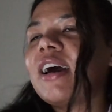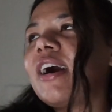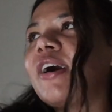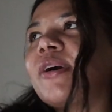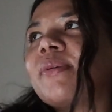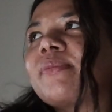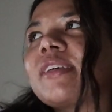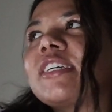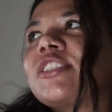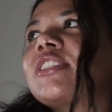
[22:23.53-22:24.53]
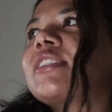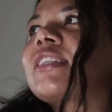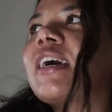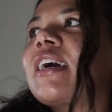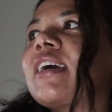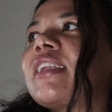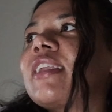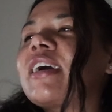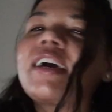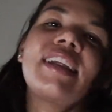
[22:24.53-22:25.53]
It's just that
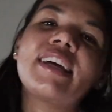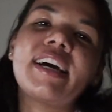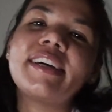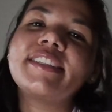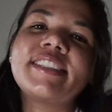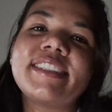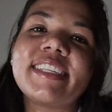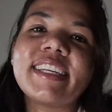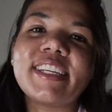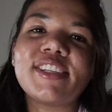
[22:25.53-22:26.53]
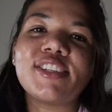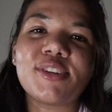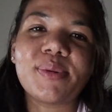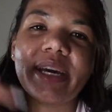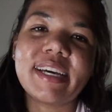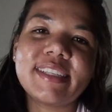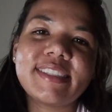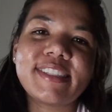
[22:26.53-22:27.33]
I just didn't do it.